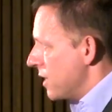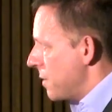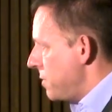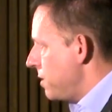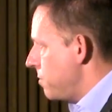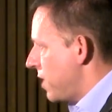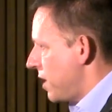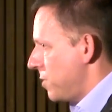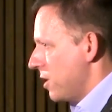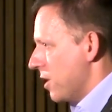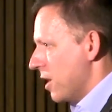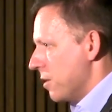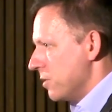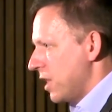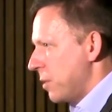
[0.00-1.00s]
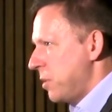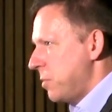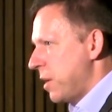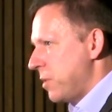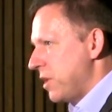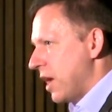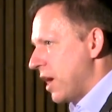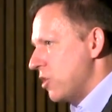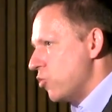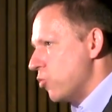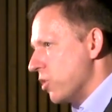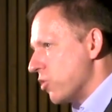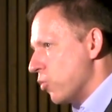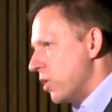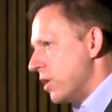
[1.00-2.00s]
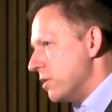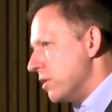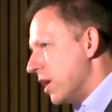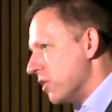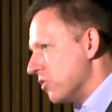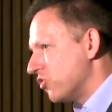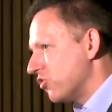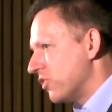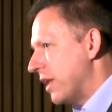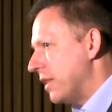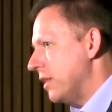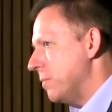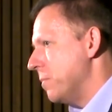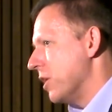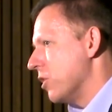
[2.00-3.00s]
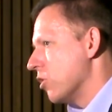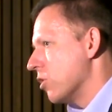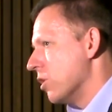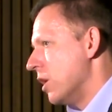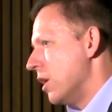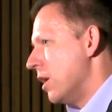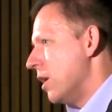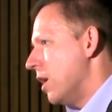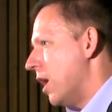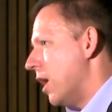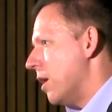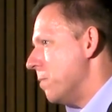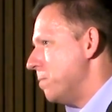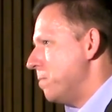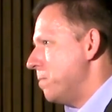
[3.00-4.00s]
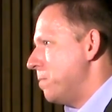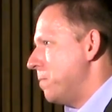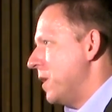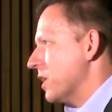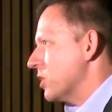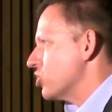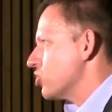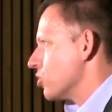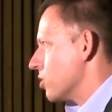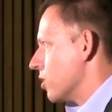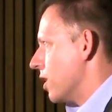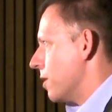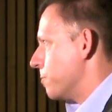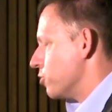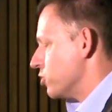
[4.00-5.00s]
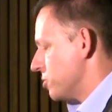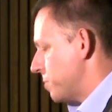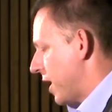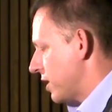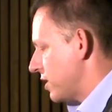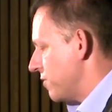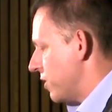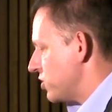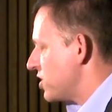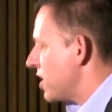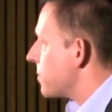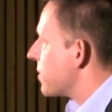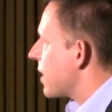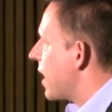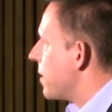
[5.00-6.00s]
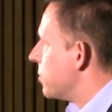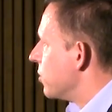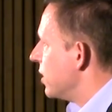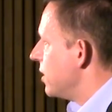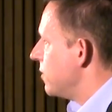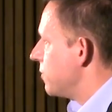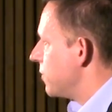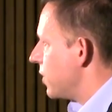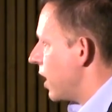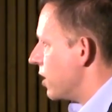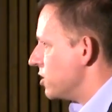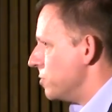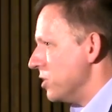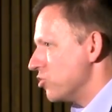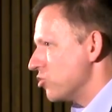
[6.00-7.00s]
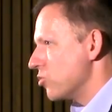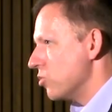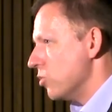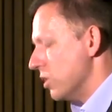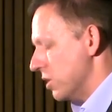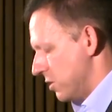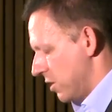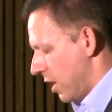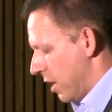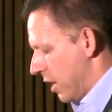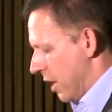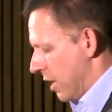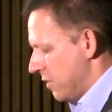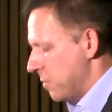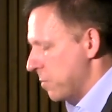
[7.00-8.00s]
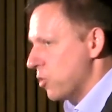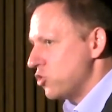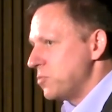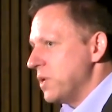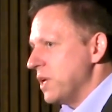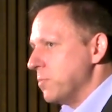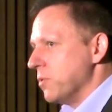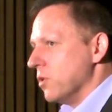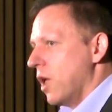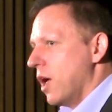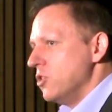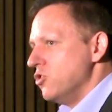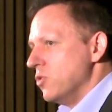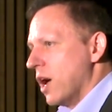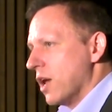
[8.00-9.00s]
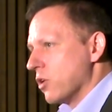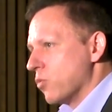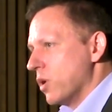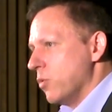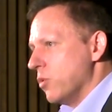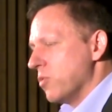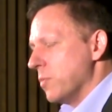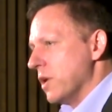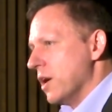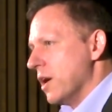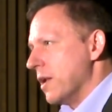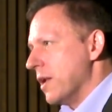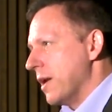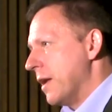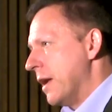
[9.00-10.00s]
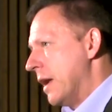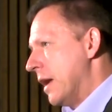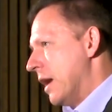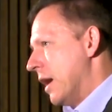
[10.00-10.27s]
Let me maybe end with one slightly bigger picture perspective on something I believe to be true that most people do not agree with me on. I